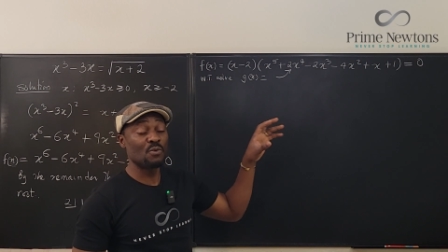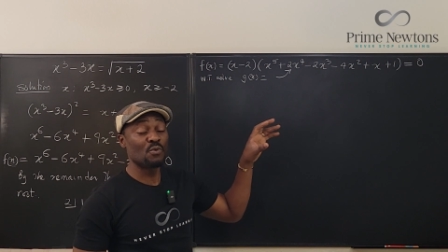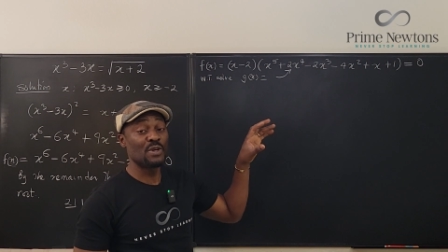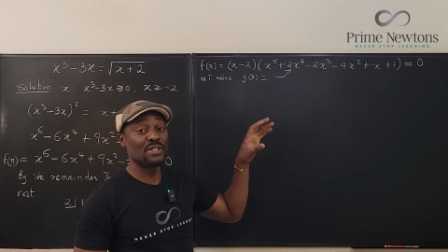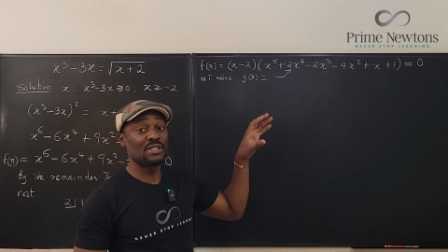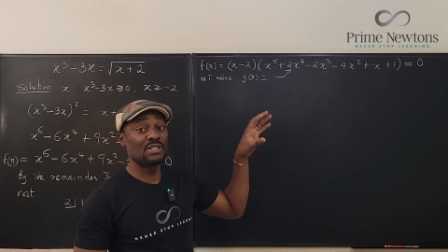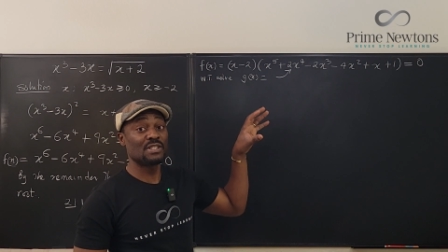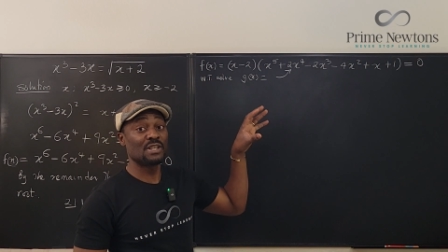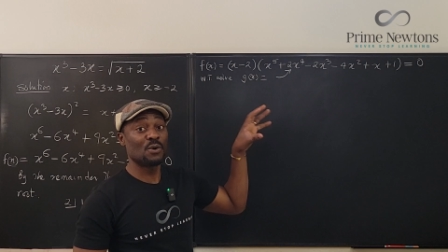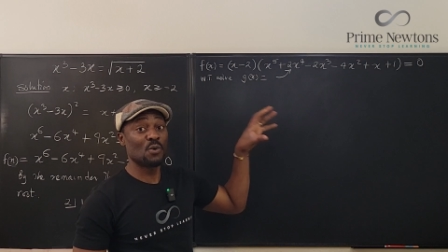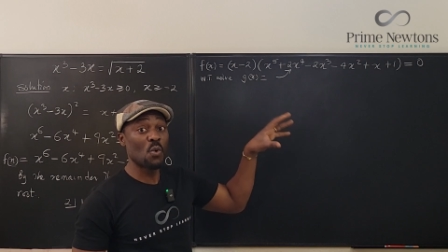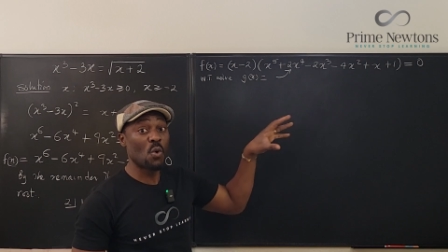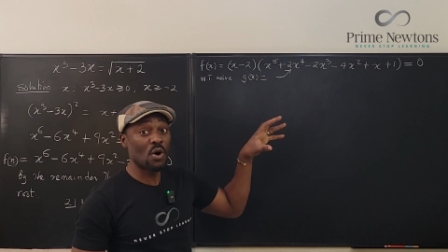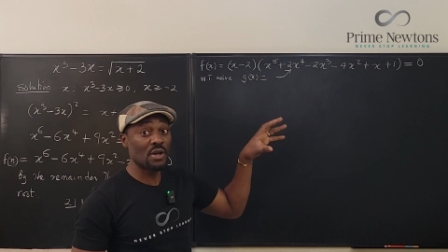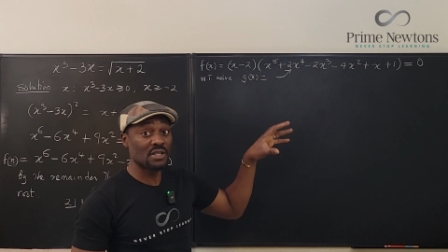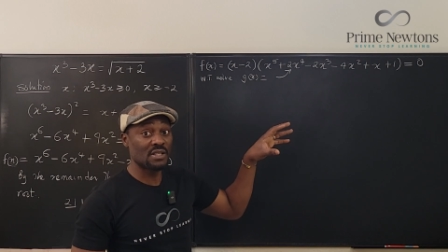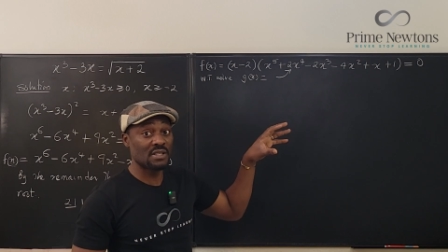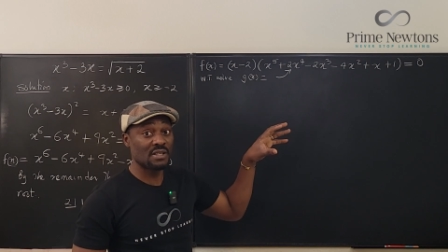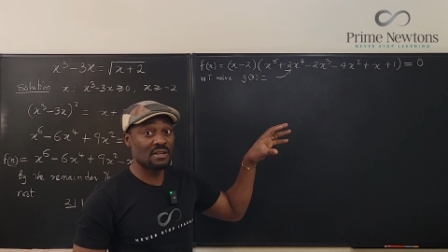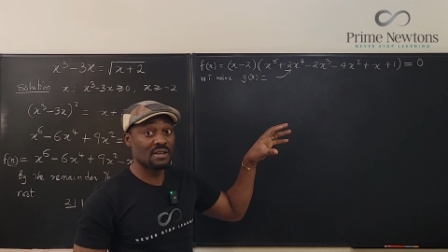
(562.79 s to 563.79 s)
which is a
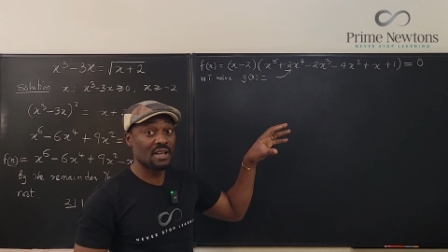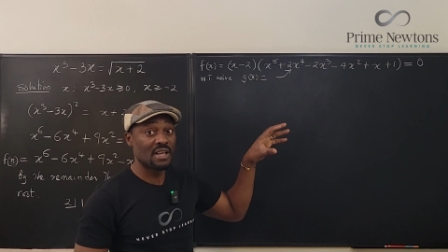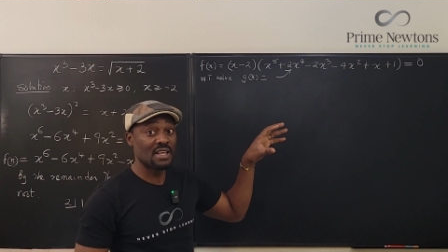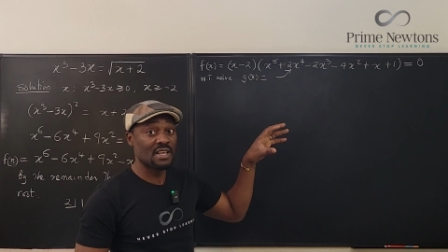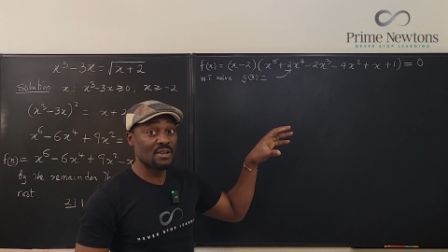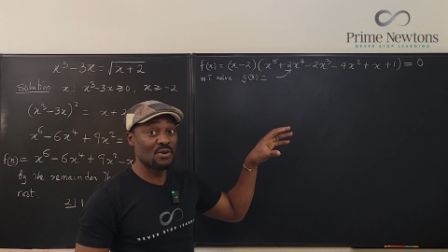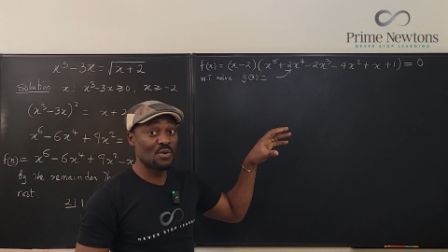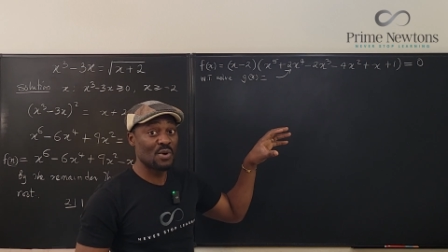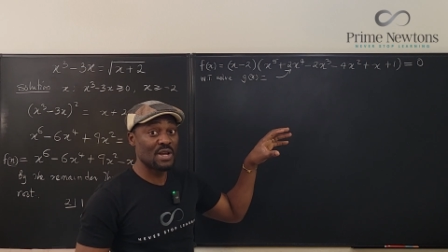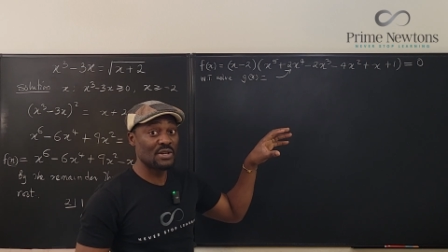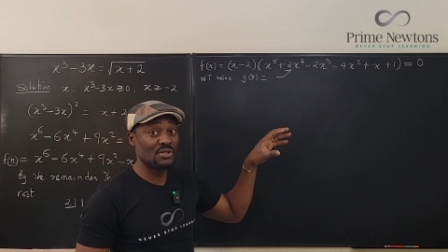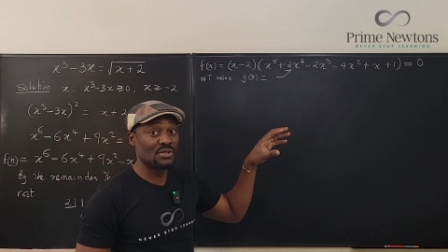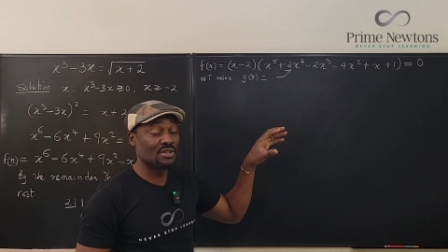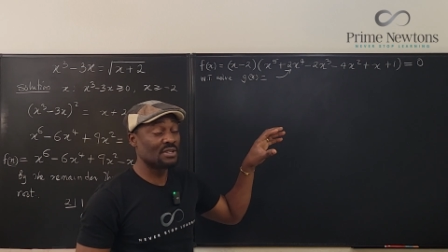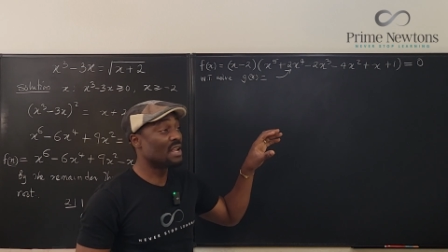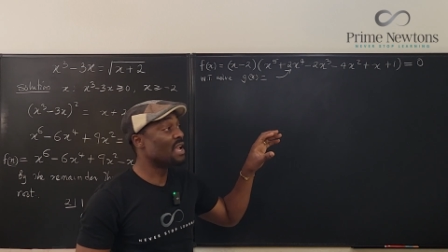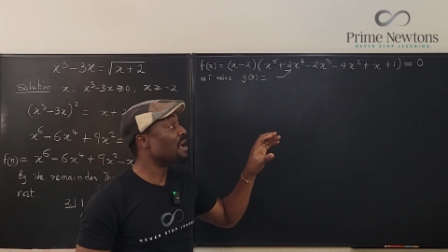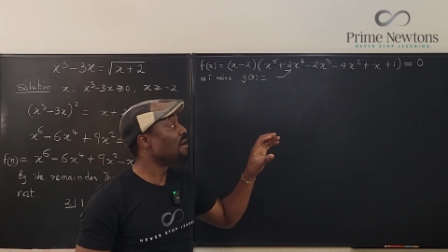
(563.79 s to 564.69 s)
quartic equation